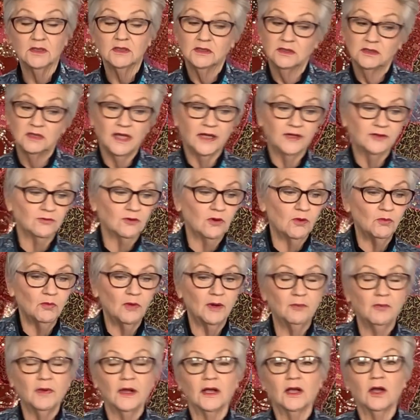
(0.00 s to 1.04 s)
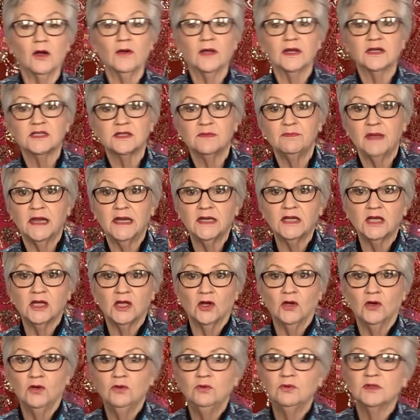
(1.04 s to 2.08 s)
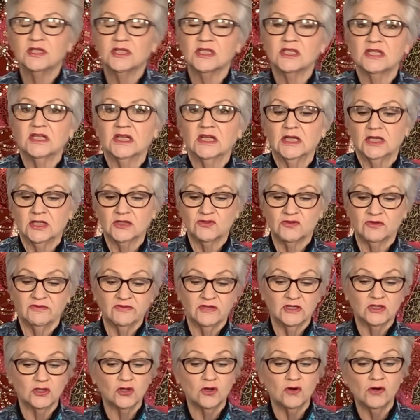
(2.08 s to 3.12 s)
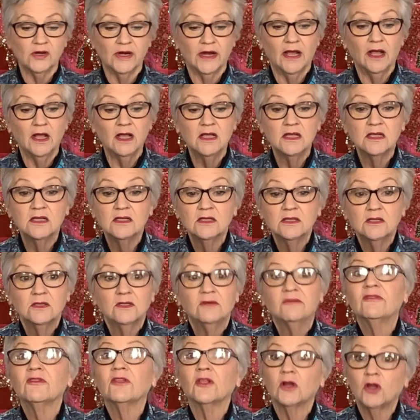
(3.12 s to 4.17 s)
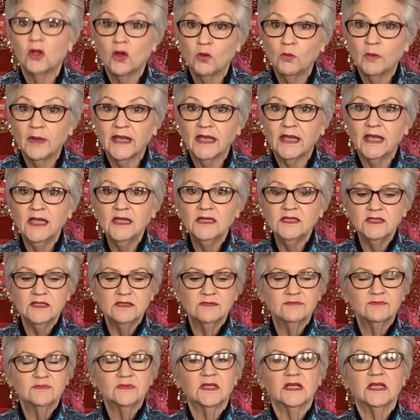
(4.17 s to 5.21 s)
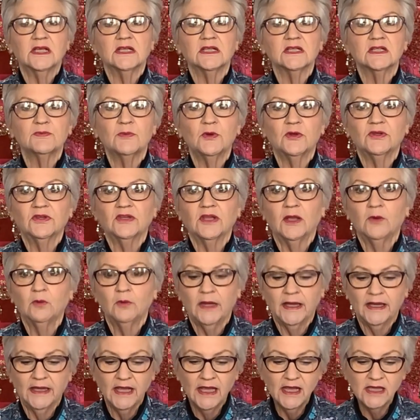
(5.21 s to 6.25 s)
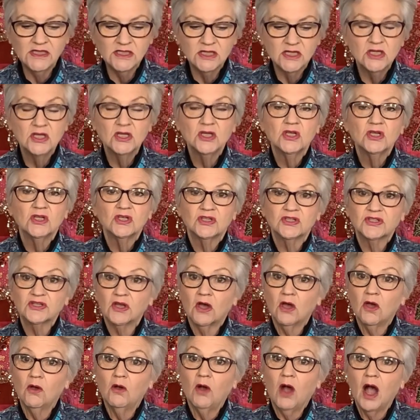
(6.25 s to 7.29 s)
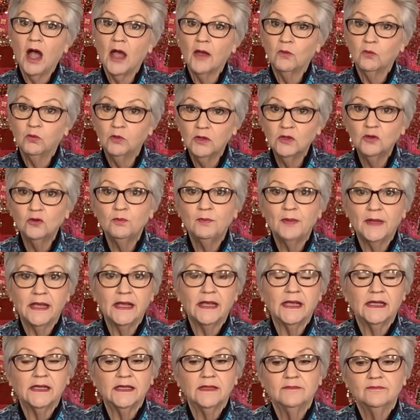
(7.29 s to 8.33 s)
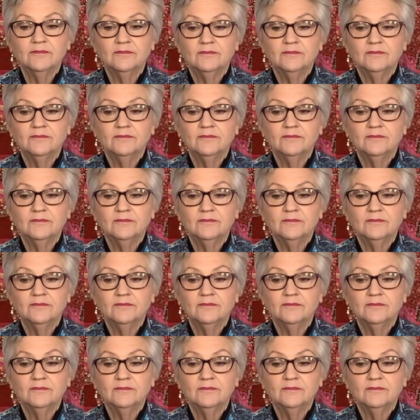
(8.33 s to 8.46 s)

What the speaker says: later on when we're going to Bendigo, which is in country Victoria, for the long weekend, King's birthday weekend. So I will be